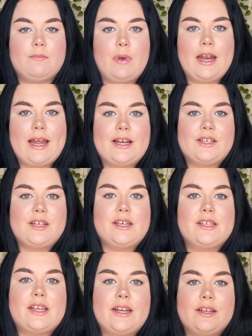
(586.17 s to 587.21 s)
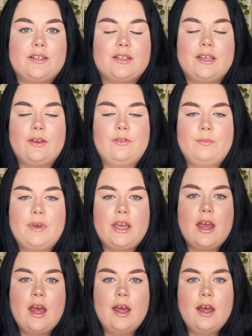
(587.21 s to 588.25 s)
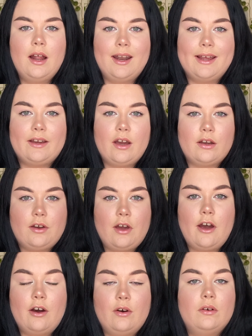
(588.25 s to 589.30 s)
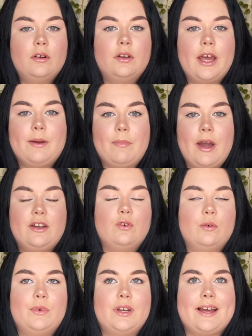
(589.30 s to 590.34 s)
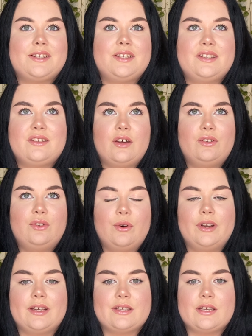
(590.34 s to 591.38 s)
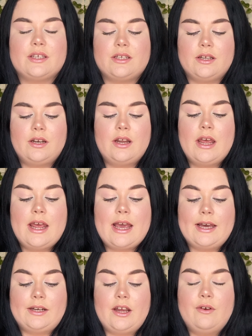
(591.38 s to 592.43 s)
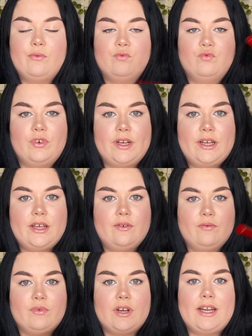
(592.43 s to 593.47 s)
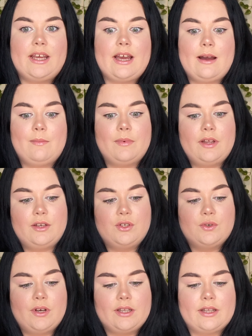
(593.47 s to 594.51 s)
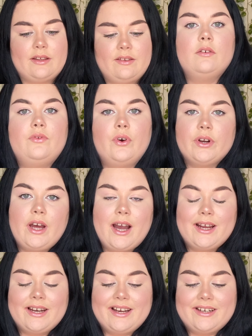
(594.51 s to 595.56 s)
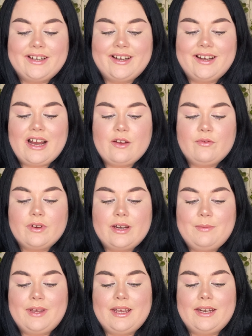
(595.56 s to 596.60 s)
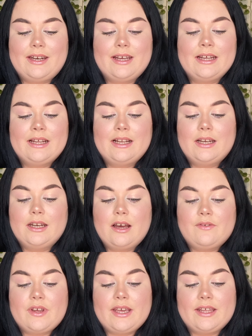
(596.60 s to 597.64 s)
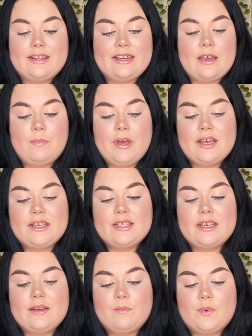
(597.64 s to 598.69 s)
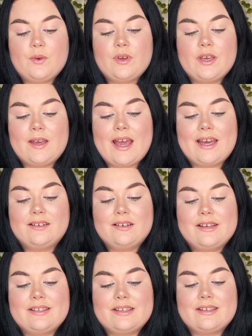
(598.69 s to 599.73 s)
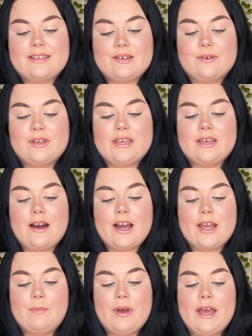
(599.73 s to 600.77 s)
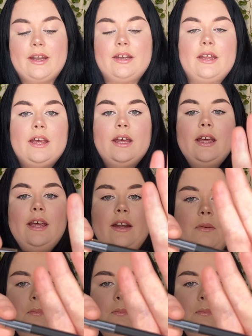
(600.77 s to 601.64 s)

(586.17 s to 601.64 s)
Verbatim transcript: my lashes and it just gives me like a curl like my normal lashes are non-existent and i really really am enjoying this for an eyeliner i've really been Loving the Pixi Beauty Endless Silky Eye Pen in